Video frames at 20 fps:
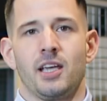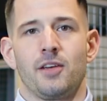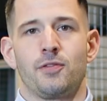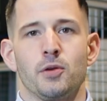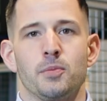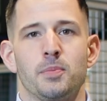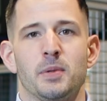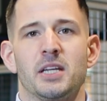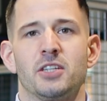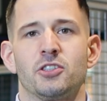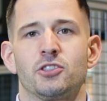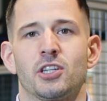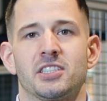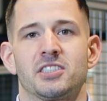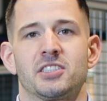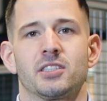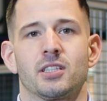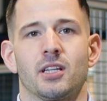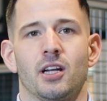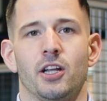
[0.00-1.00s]
If you'd be
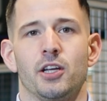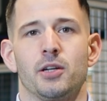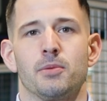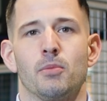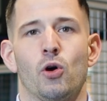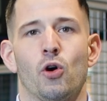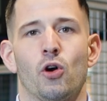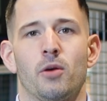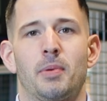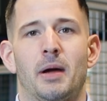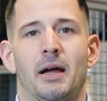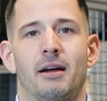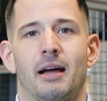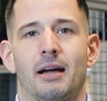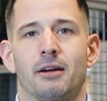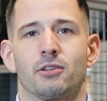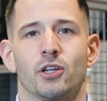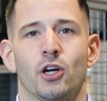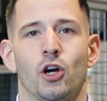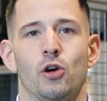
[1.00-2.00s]
interested to learn more about
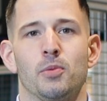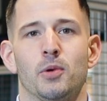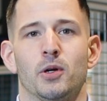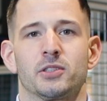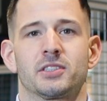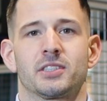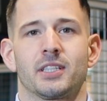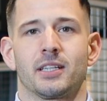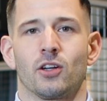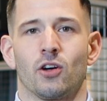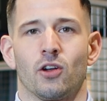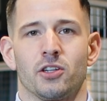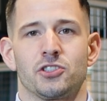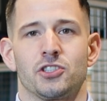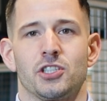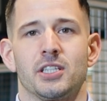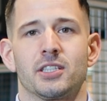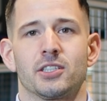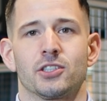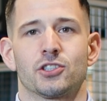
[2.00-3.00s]
how Cobot
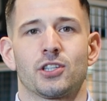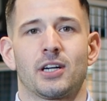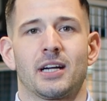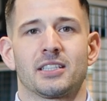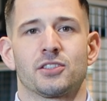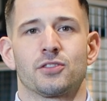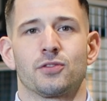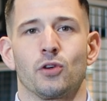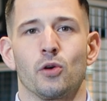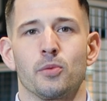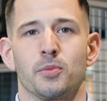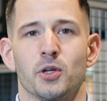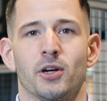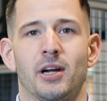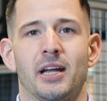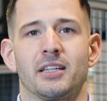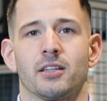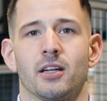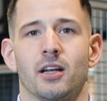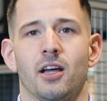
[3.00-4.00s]
technology can transform your
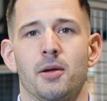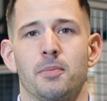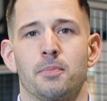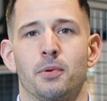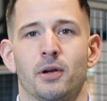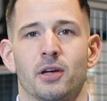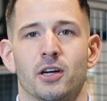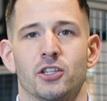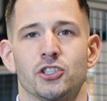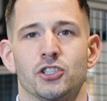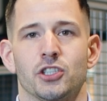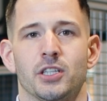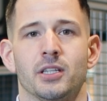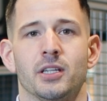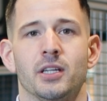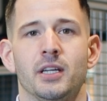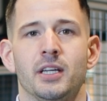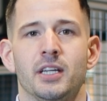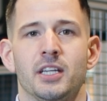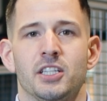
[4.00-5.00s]
end-of-line production,
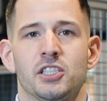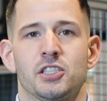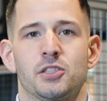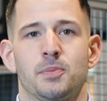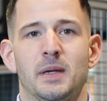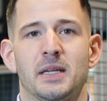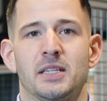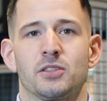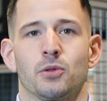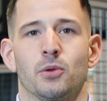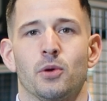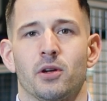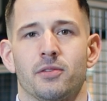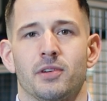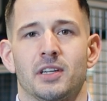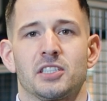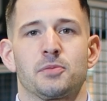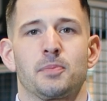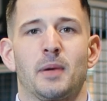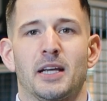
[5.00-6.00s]
speak to one of
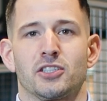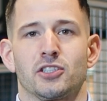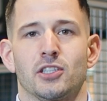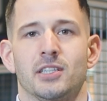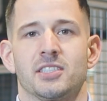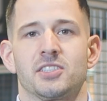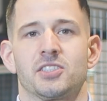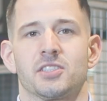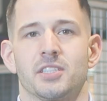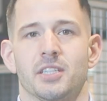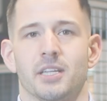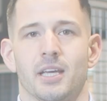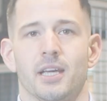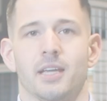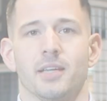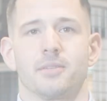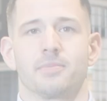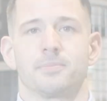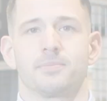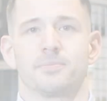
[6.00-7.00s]
our specialists today.